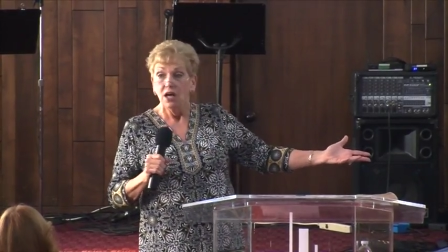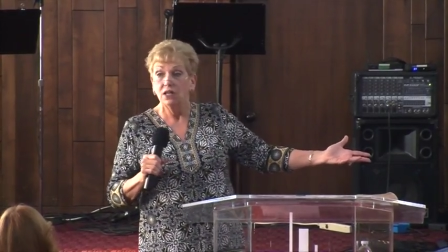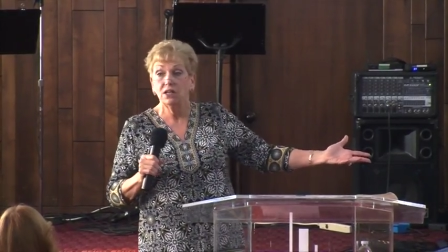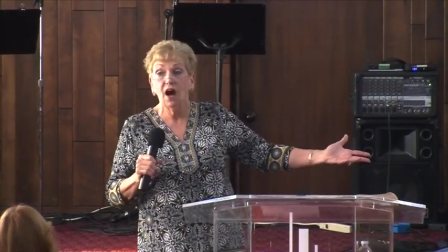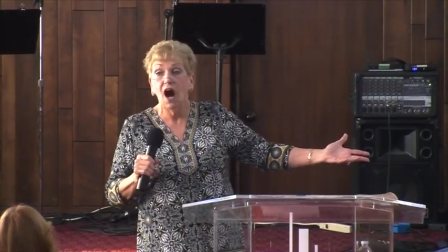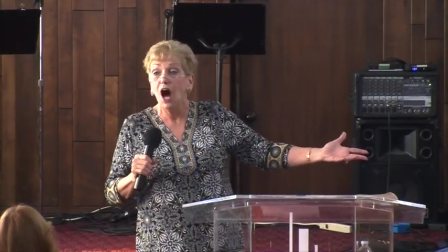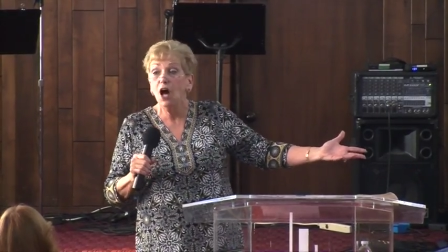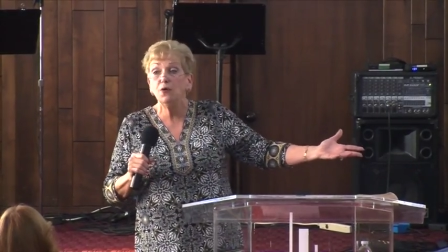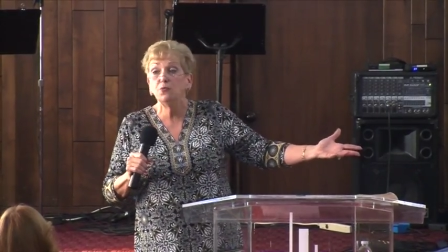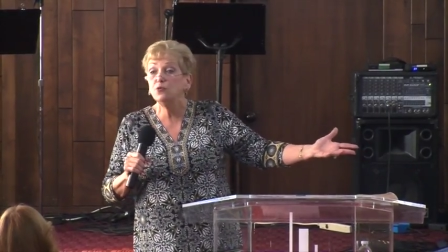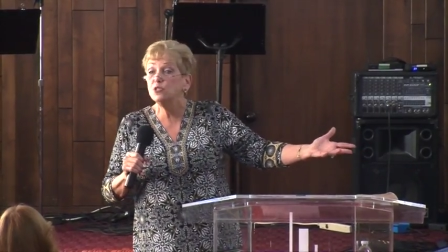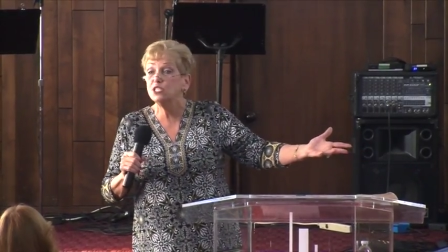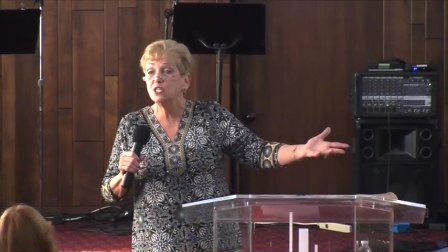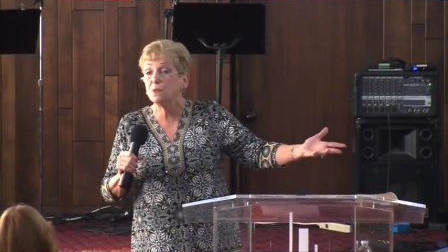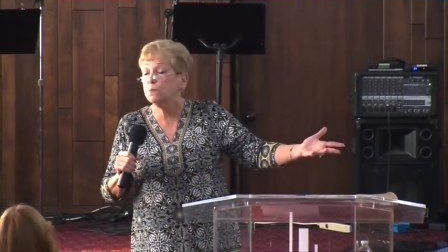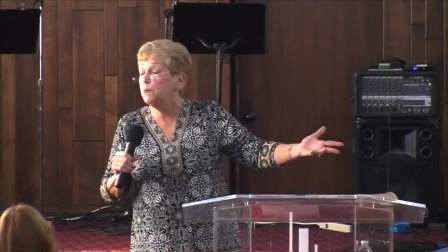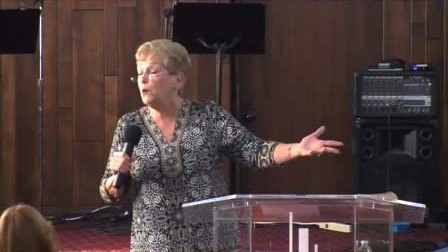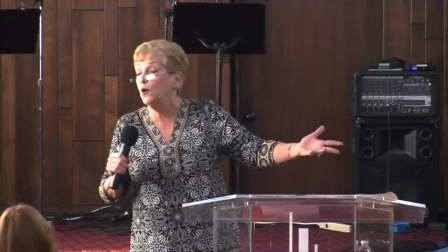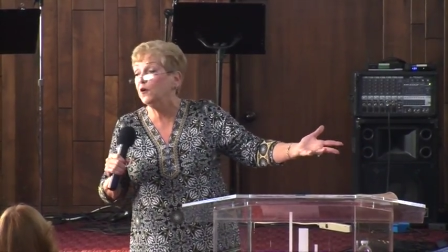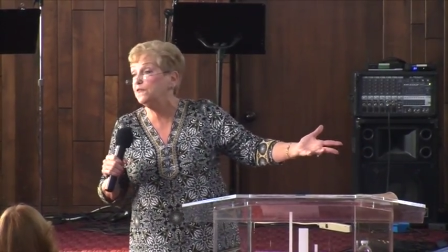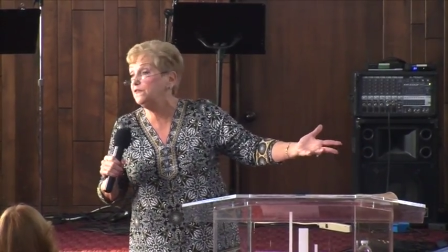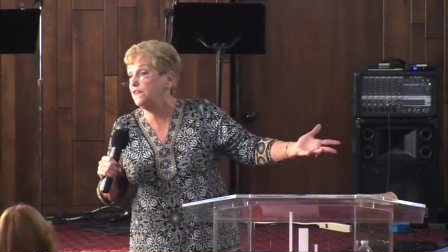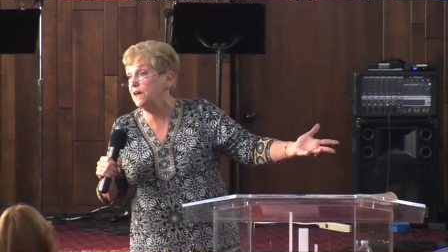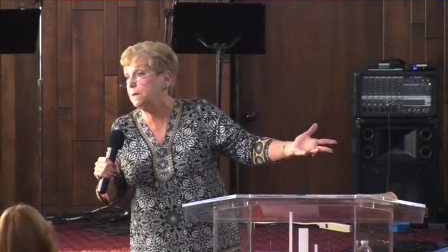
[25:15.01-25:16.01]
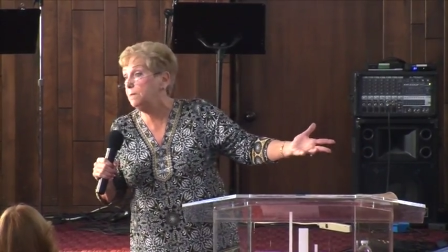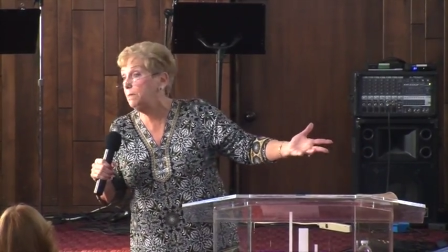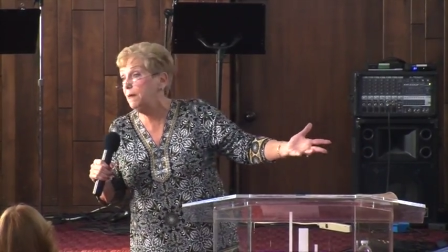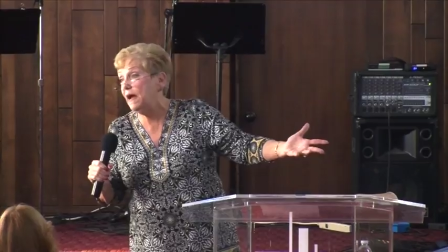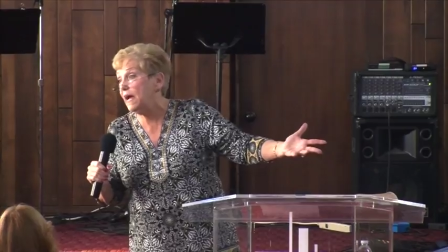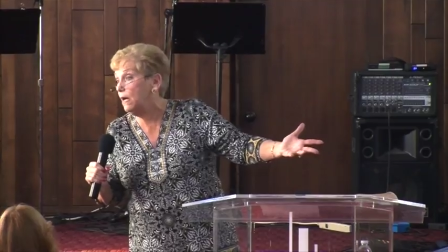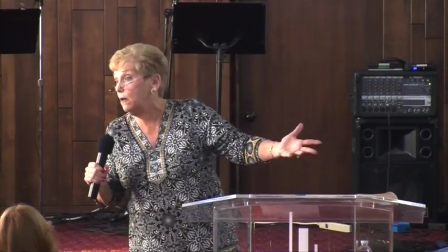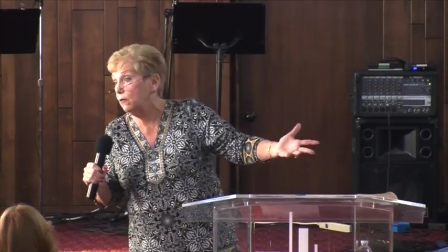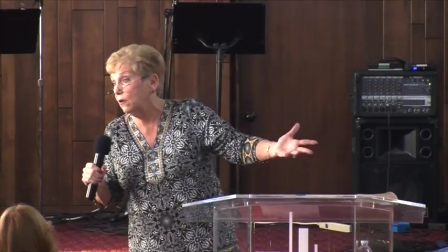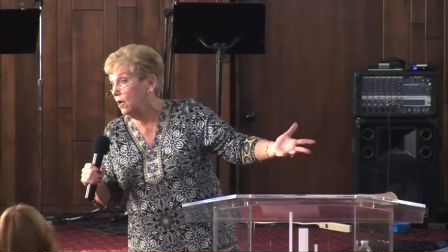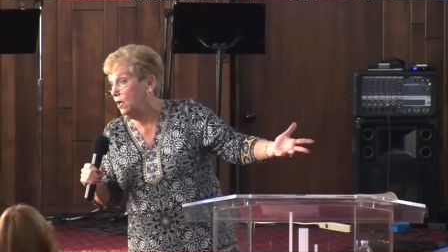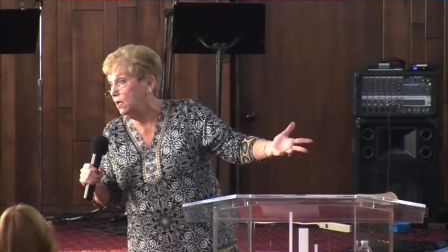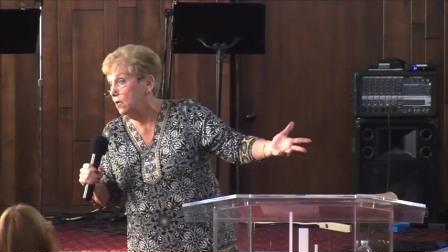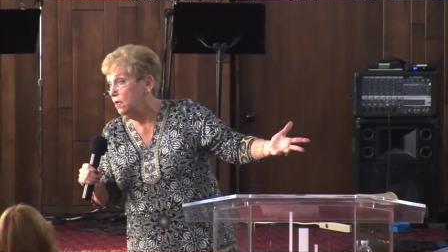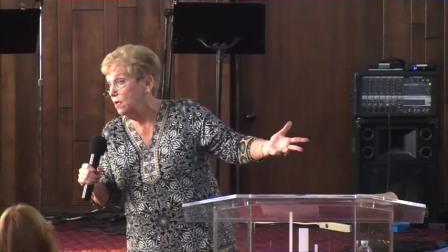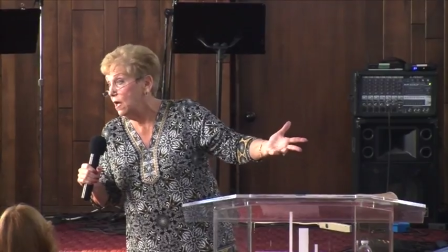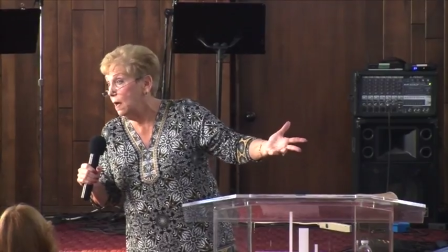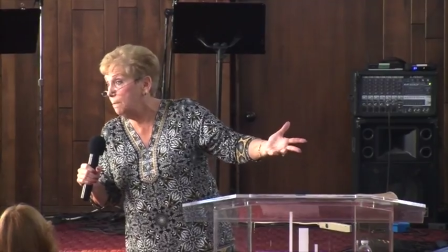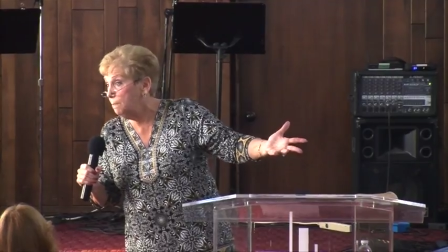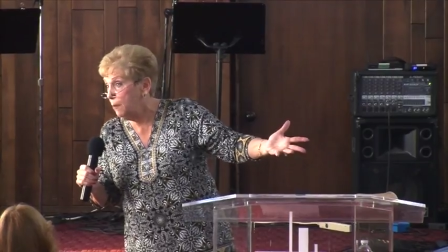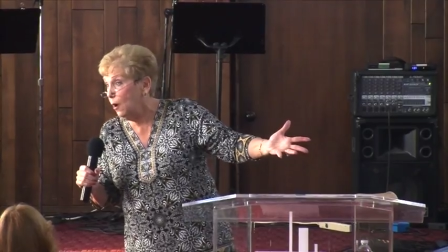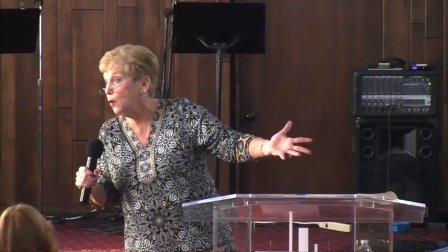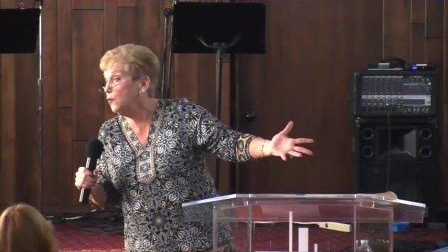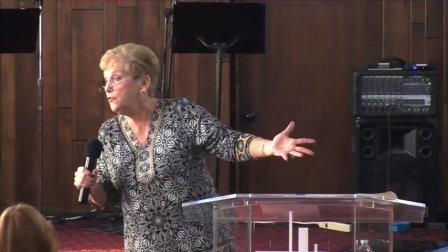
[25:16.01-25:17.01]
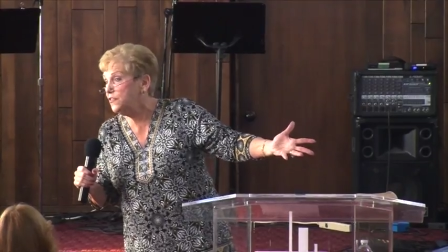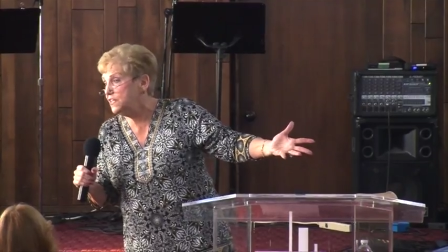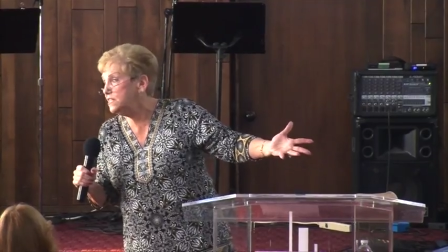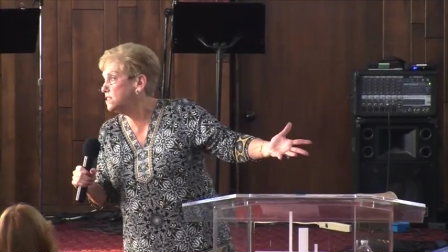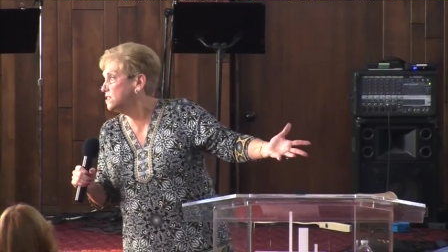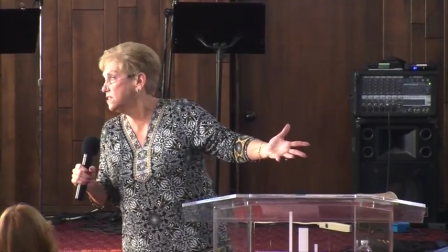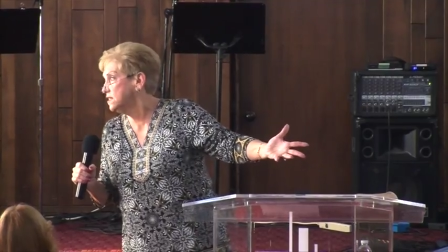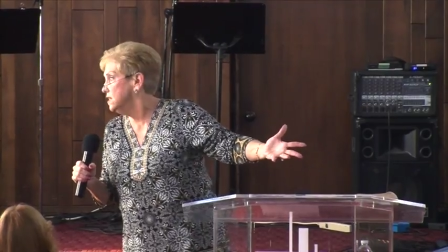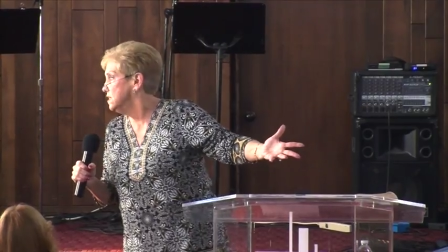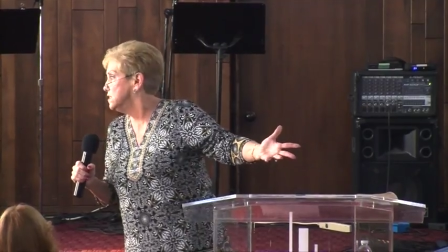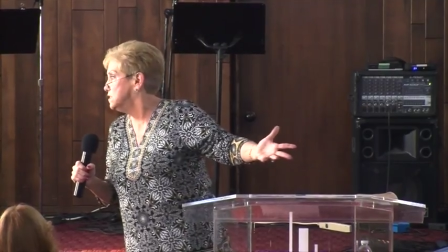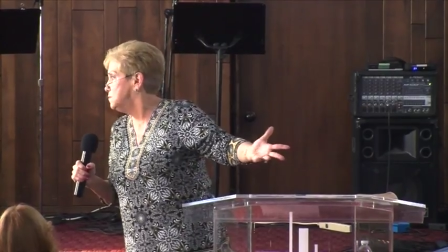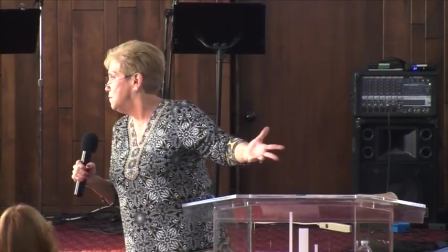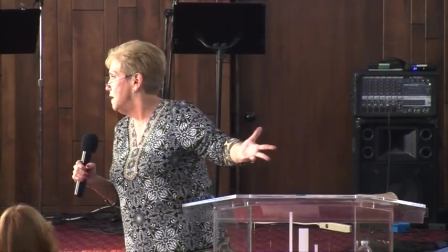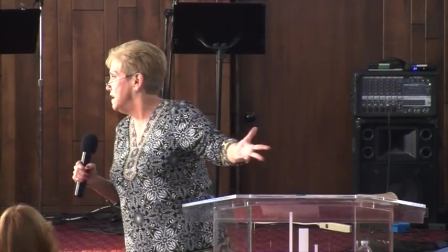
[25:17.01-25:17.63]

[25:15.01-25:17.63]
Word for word: God was the perfect parent and both his kids